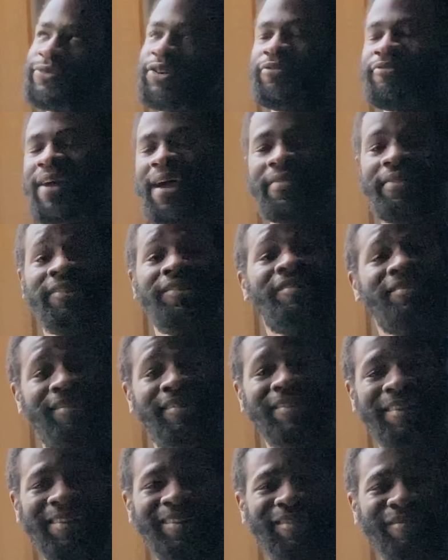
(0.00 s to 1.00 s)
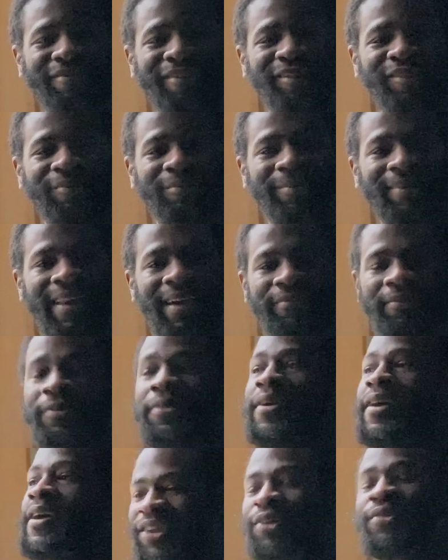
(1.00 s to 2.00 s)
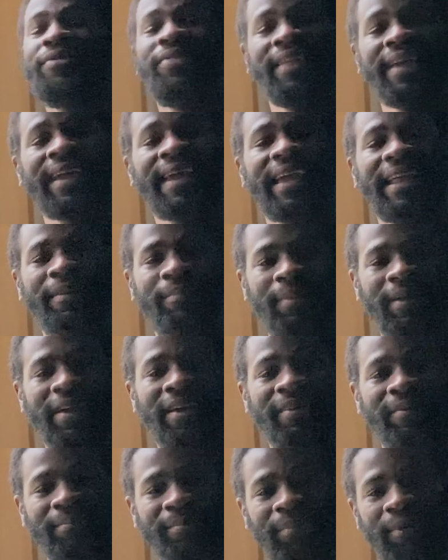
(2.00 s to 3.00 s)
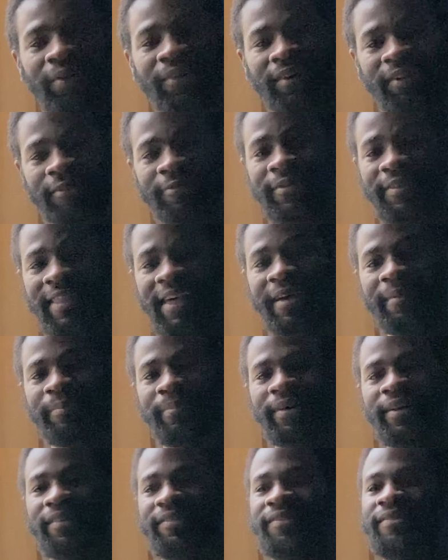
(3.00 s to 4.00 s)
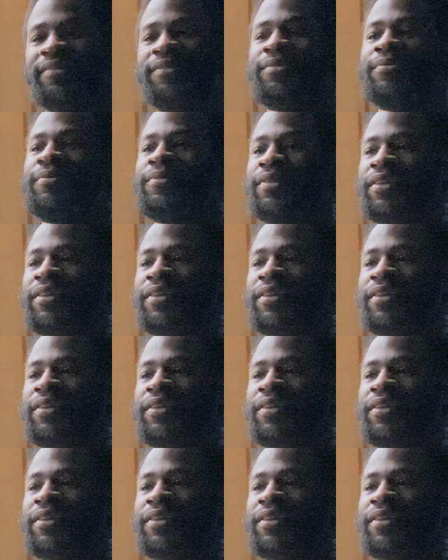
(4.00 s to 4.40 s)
rather just an individual level, you'd think it'd be important for that person to